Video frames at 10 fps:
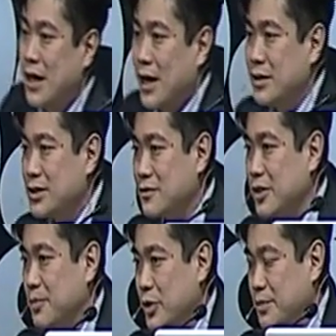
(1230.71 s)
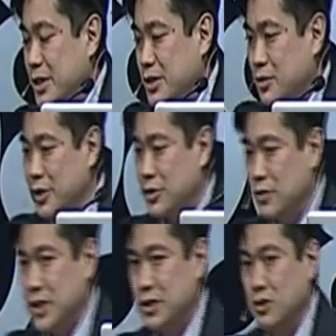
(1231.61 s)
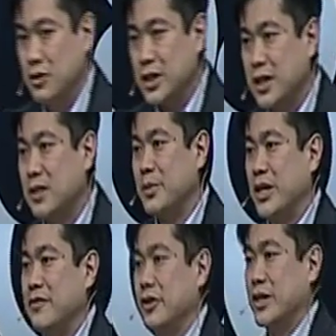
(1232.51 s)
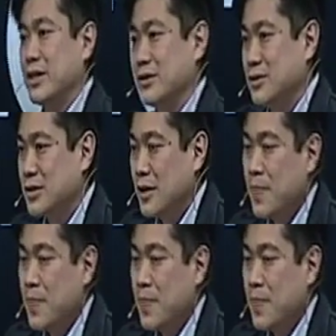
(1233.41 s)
And this is very important because what you're doing is you're looking at the behavior of kids.